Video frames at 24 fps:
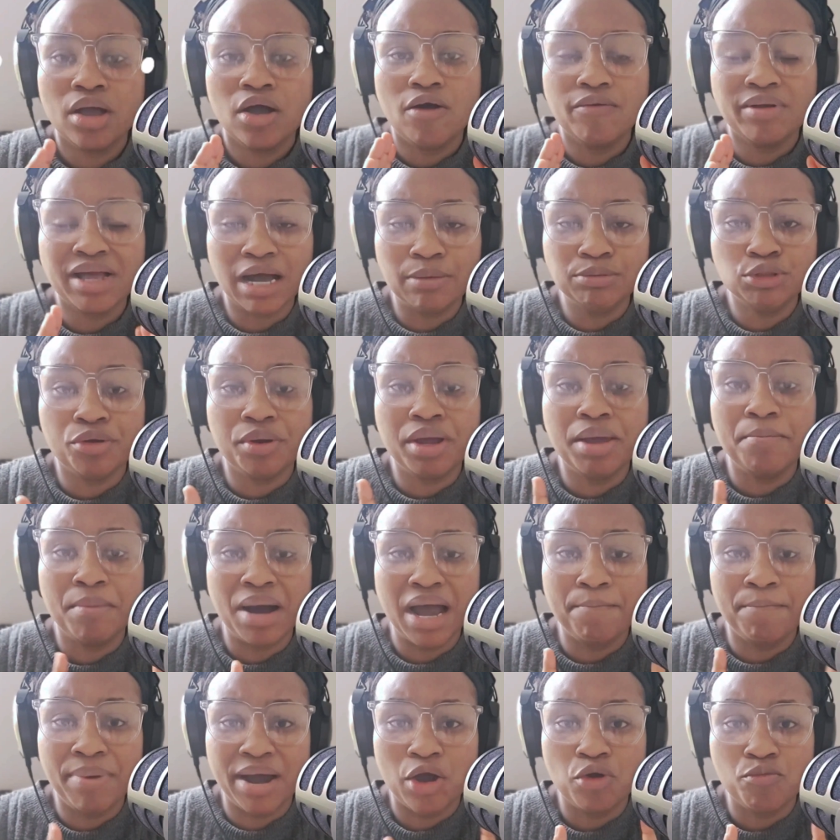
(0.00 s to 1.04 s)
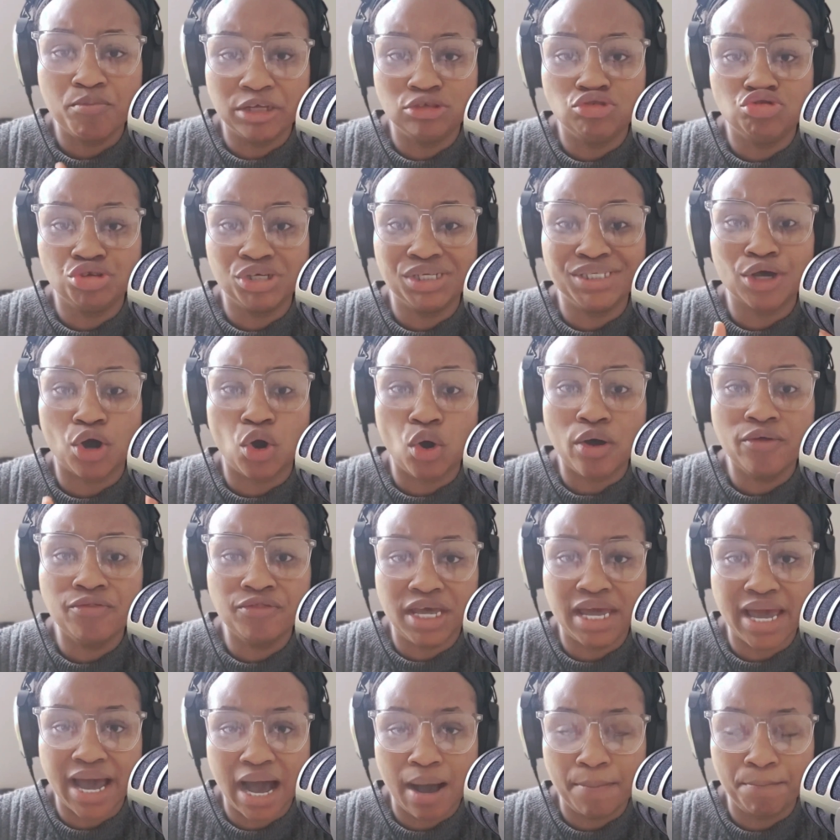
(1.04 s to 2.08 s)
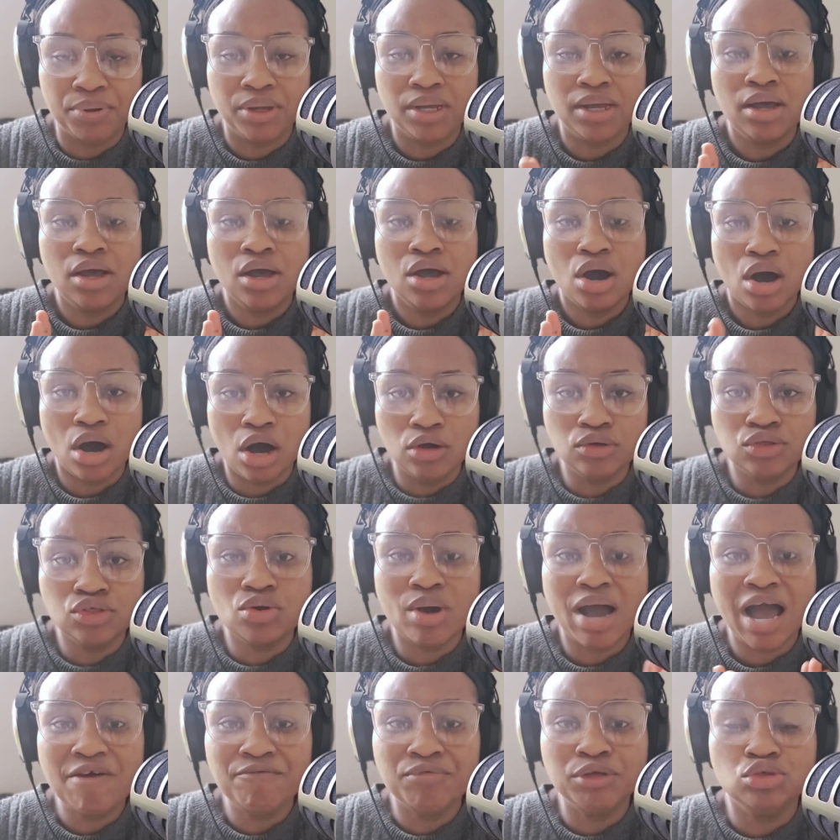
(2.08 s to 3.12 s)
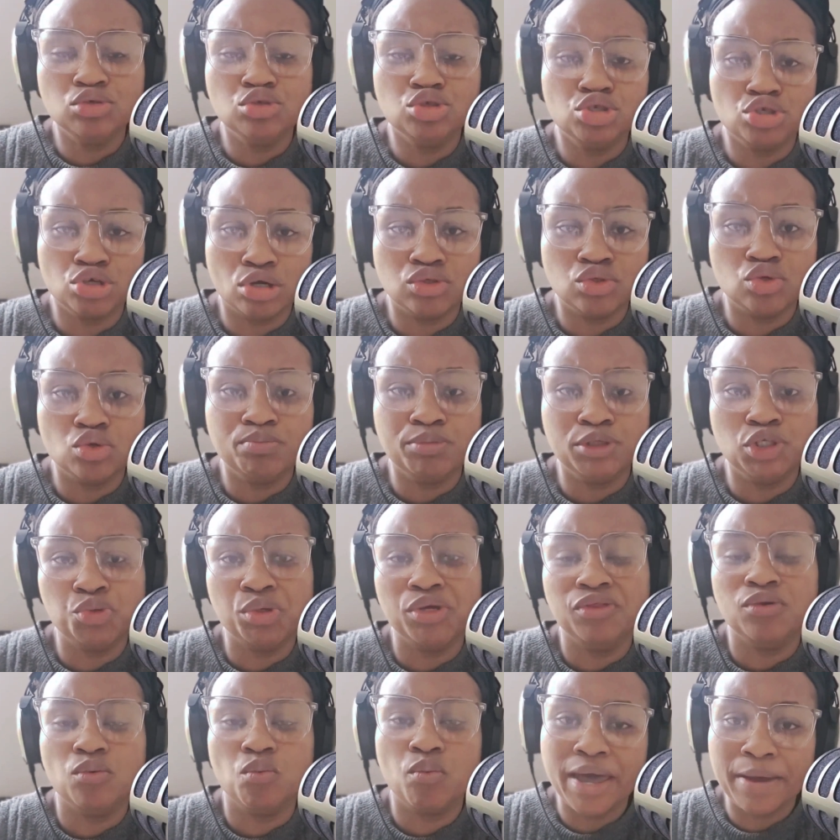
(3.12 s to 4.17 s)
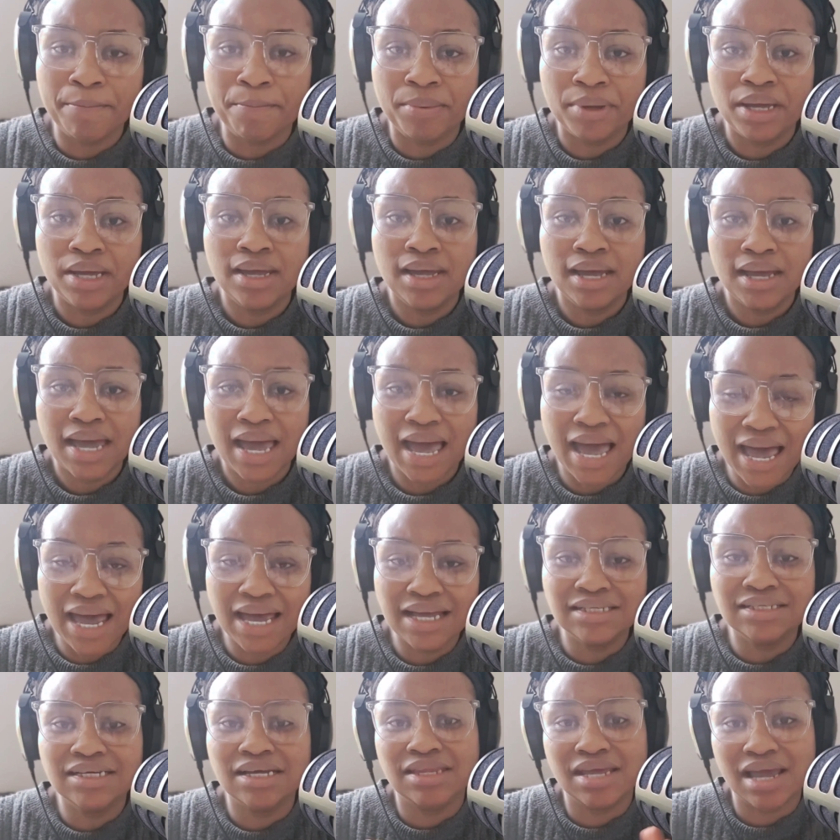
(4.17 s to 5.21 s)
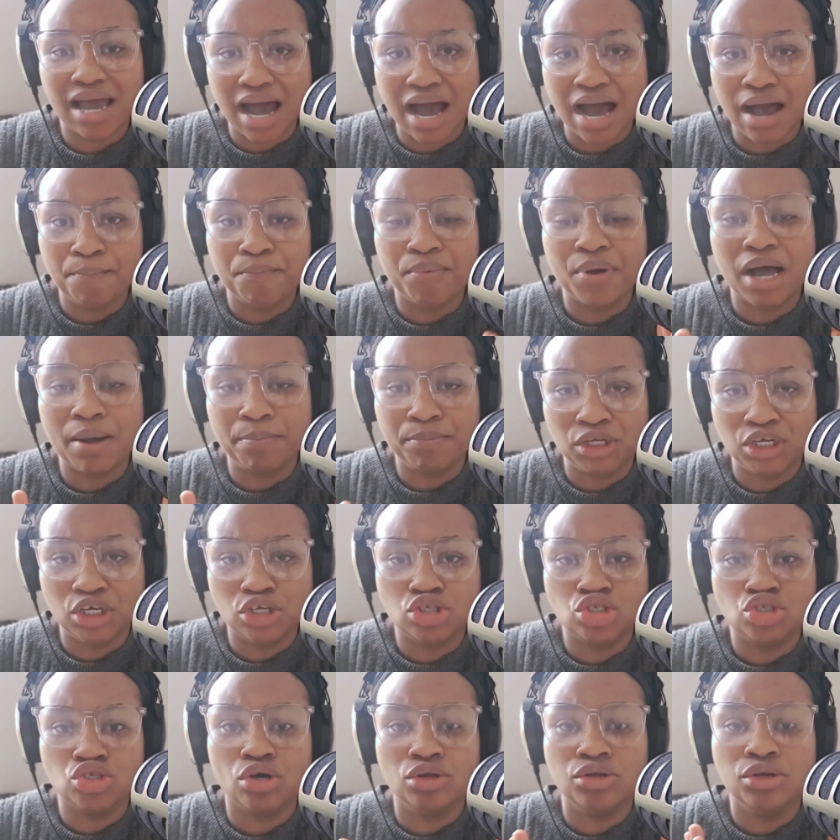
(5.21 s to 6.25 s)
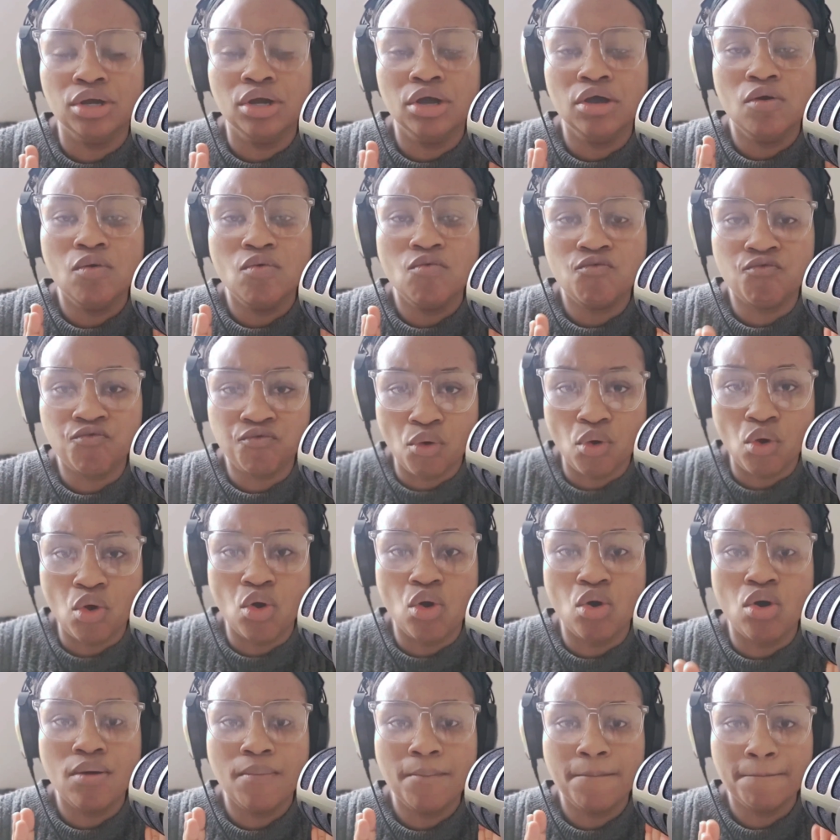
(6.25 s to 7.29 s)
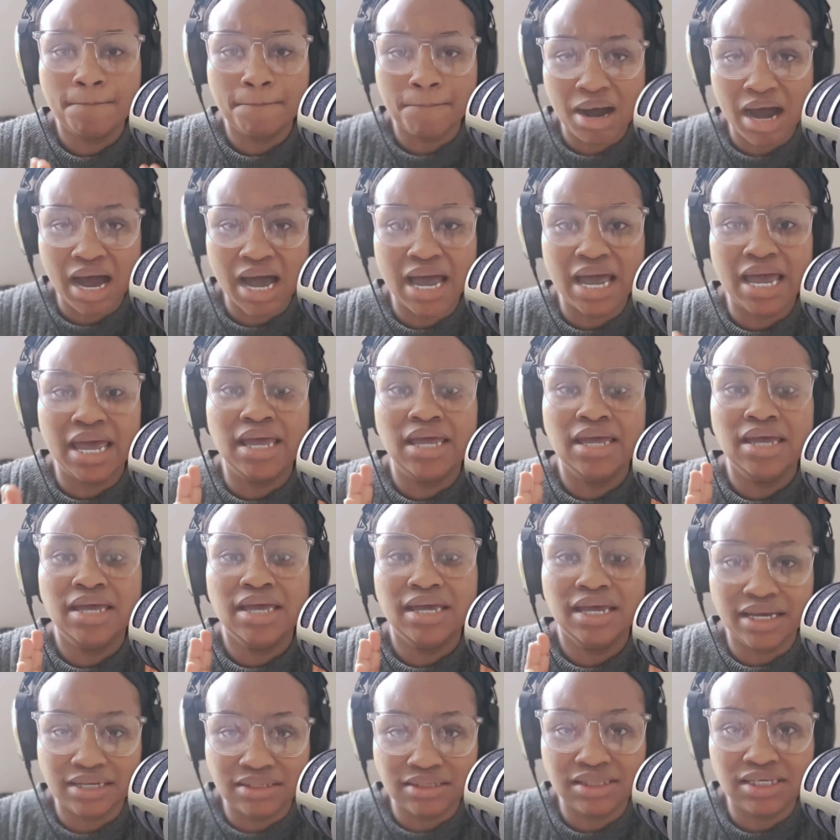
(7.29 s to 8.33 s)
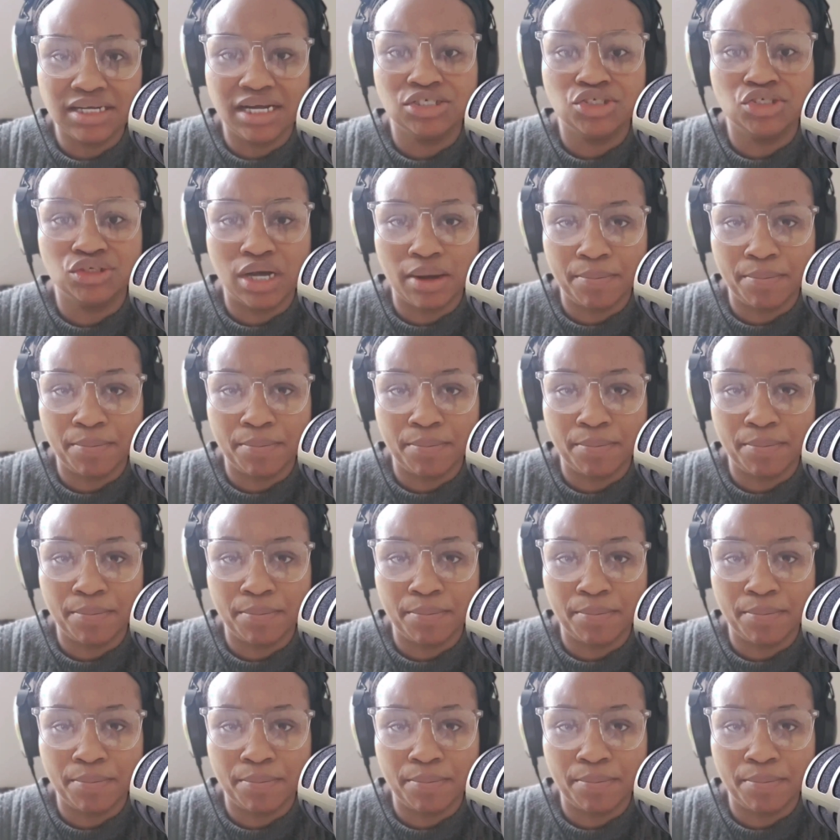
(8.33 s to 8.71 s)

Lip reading: capturing my biometrics on the app. Also having to shuttle between the web and the app application for my international